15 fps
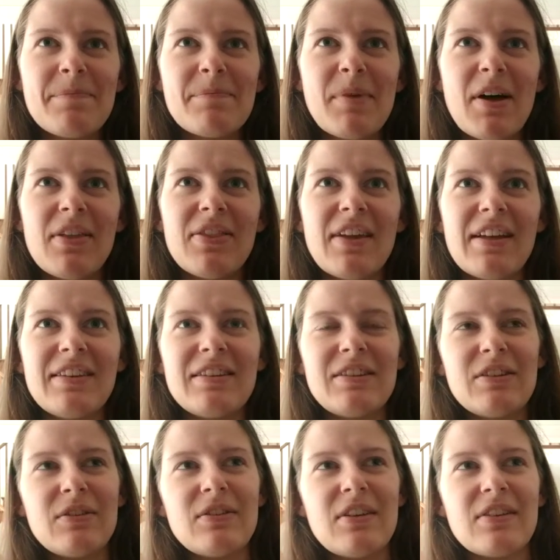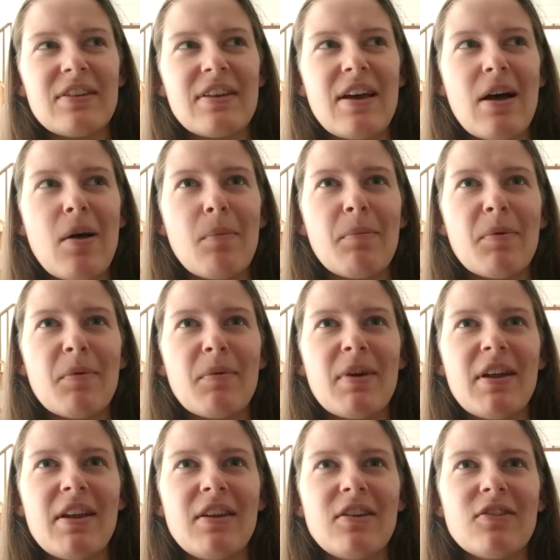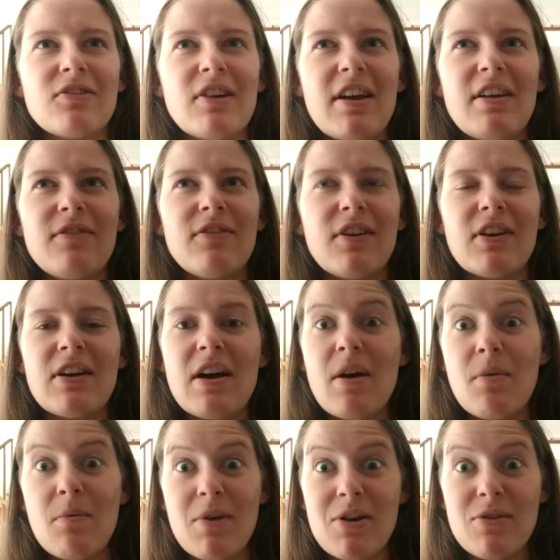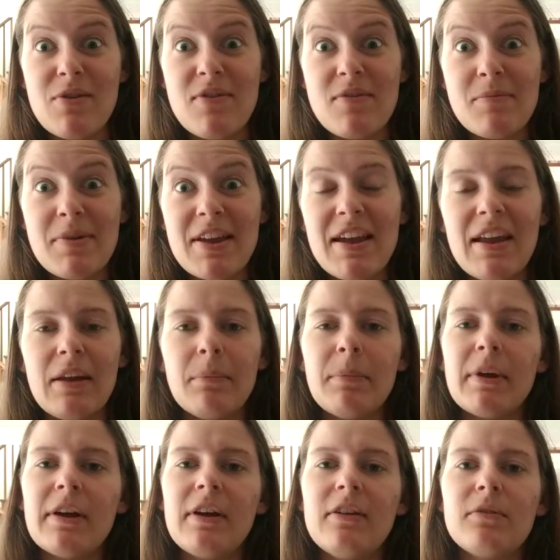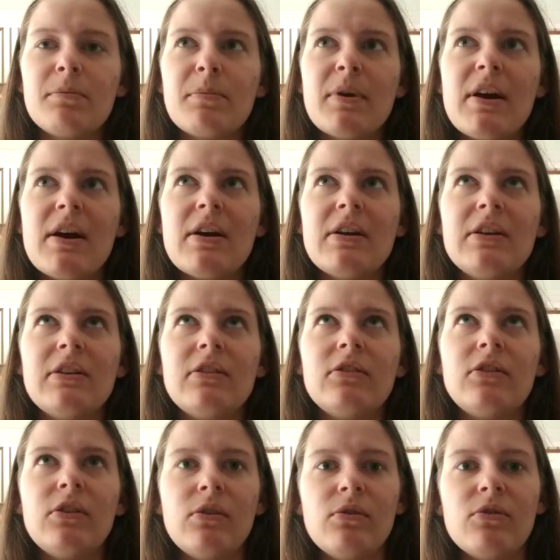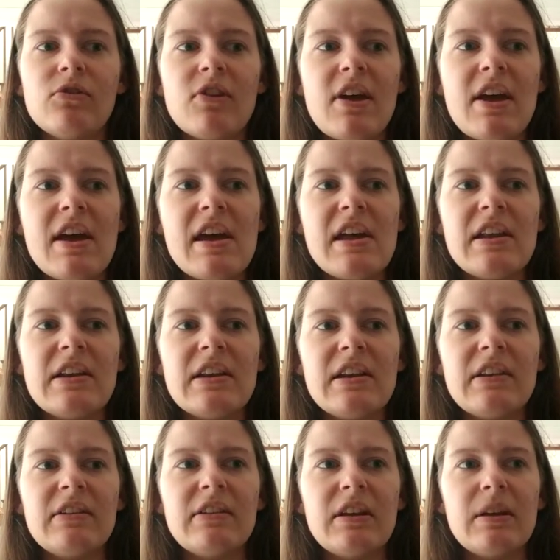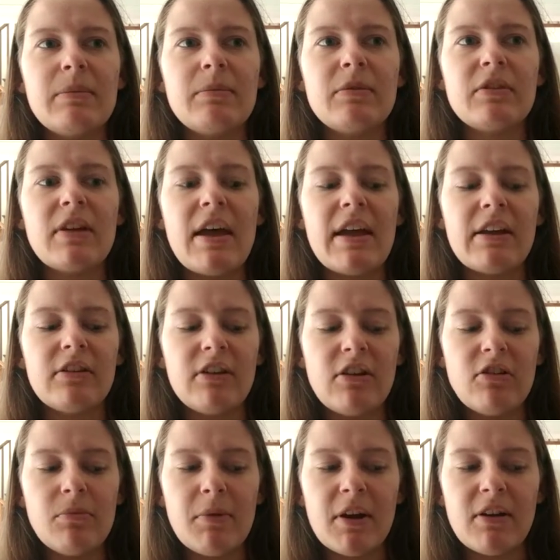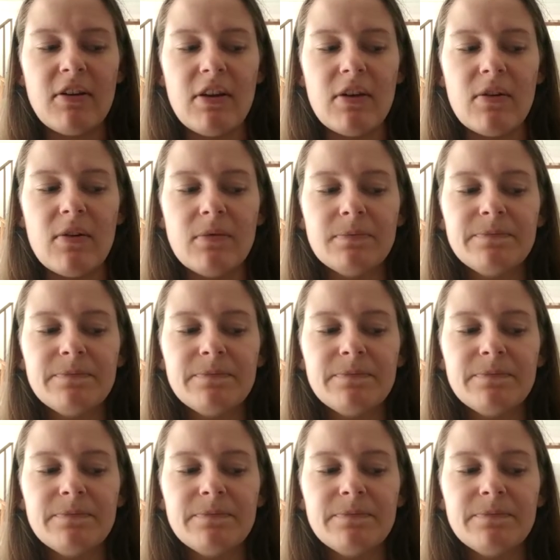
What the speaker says: But that still doesn't help when you're trying to figure out where you even begin, because prayer is huge and it seems like such a big deal,